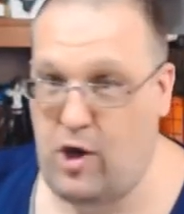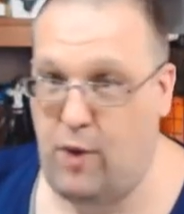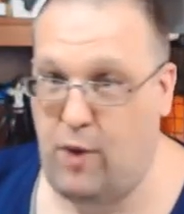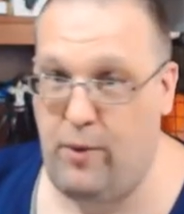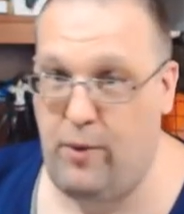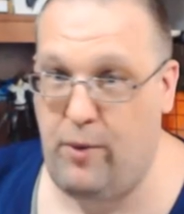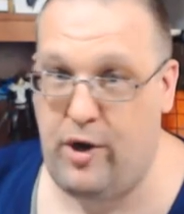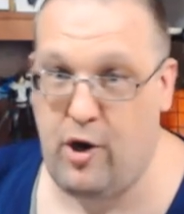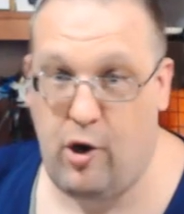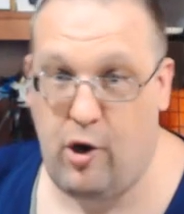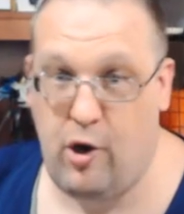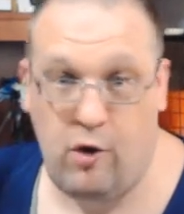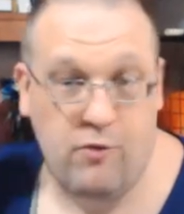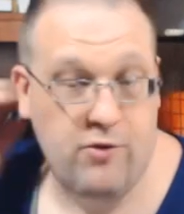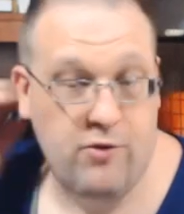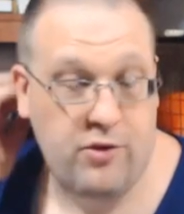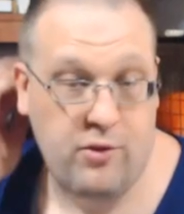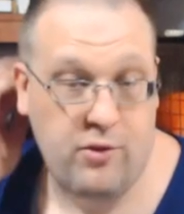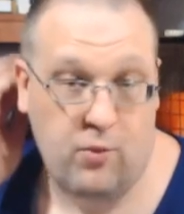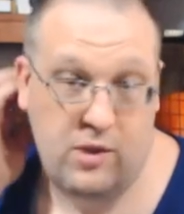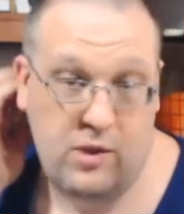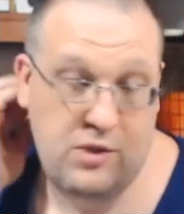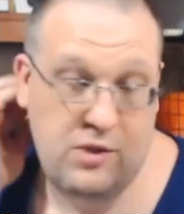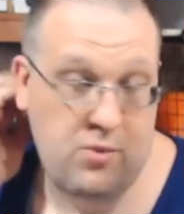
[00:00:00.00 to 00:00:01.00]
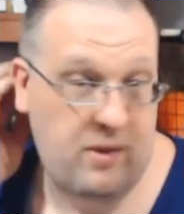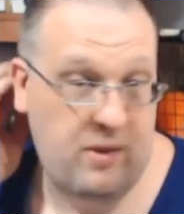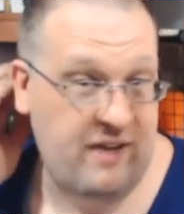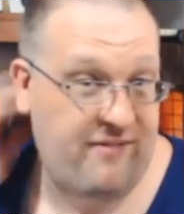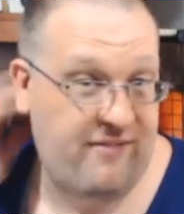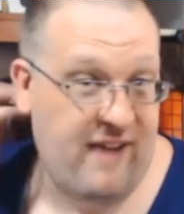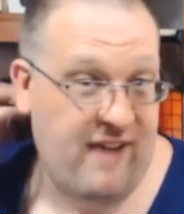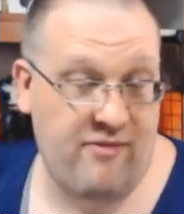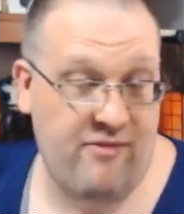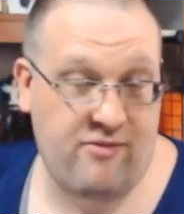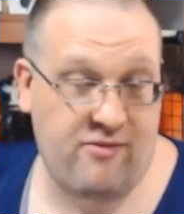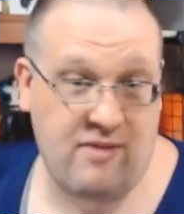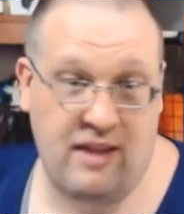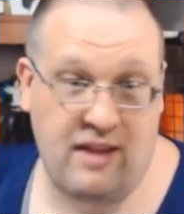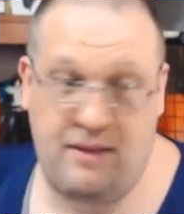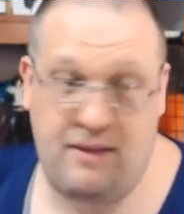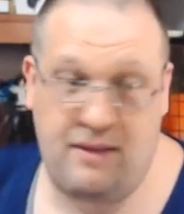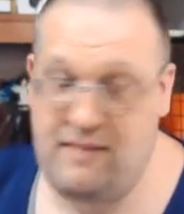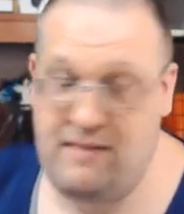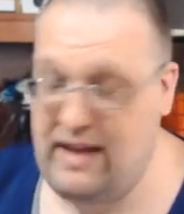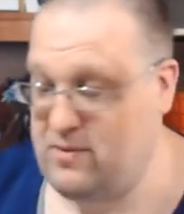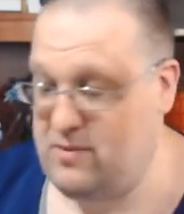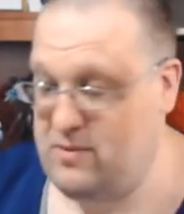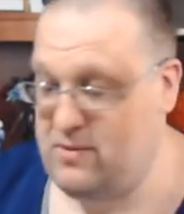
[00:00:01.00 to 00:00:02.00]
going over the 125
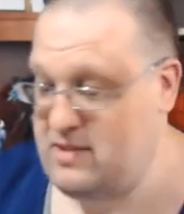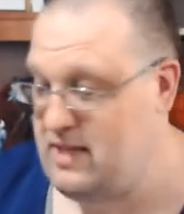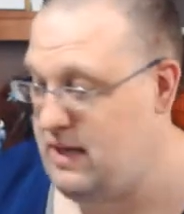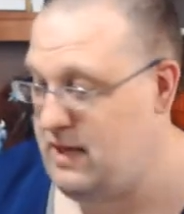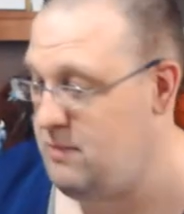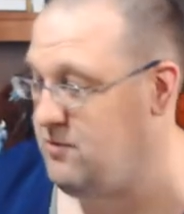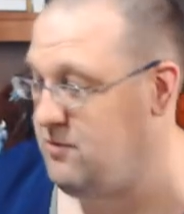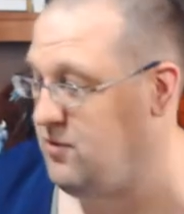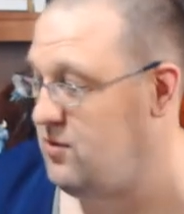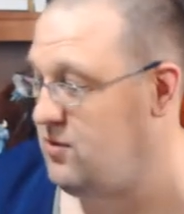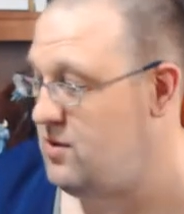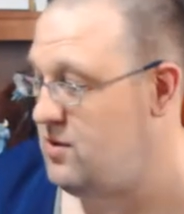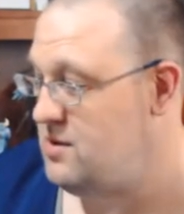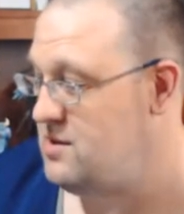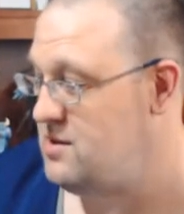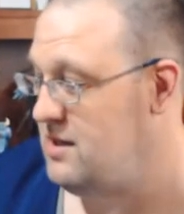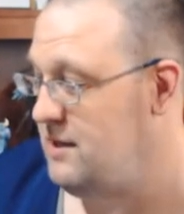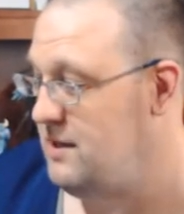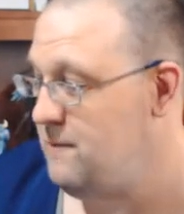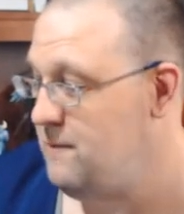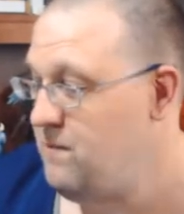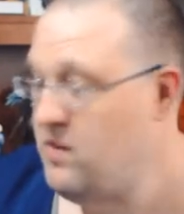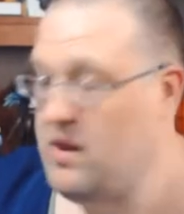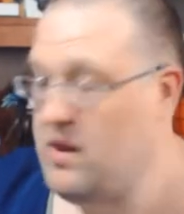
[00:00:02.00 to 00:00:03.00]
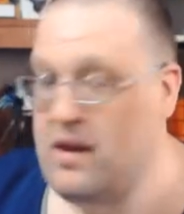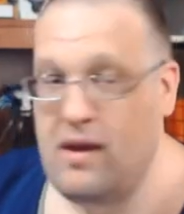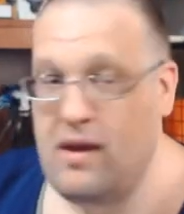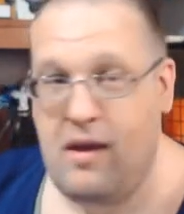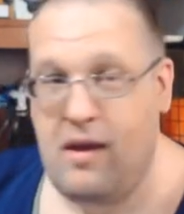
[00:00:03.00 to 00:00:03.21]
claim that it was saying before. So